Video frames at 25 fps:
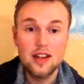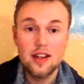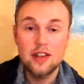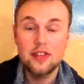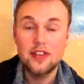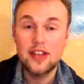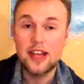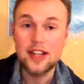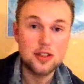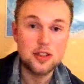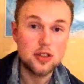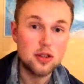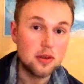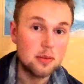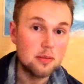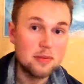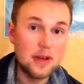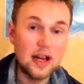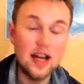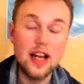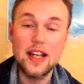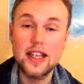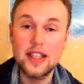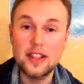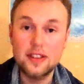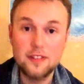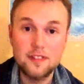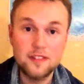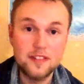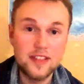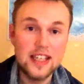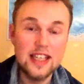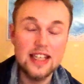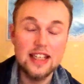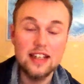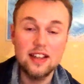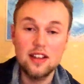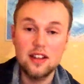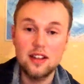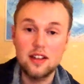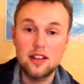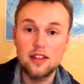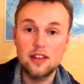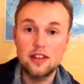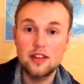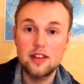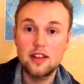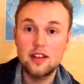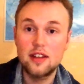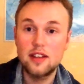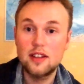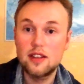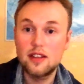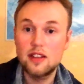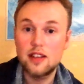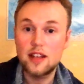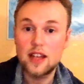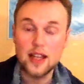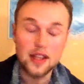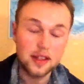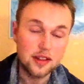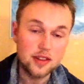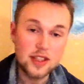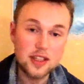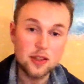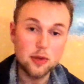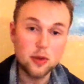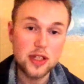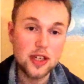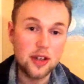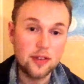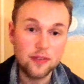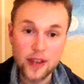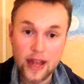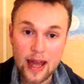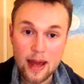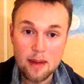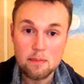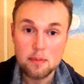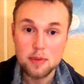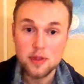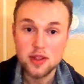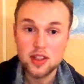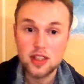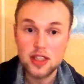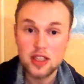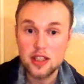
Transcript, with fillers: that you might feel a degree of empathy.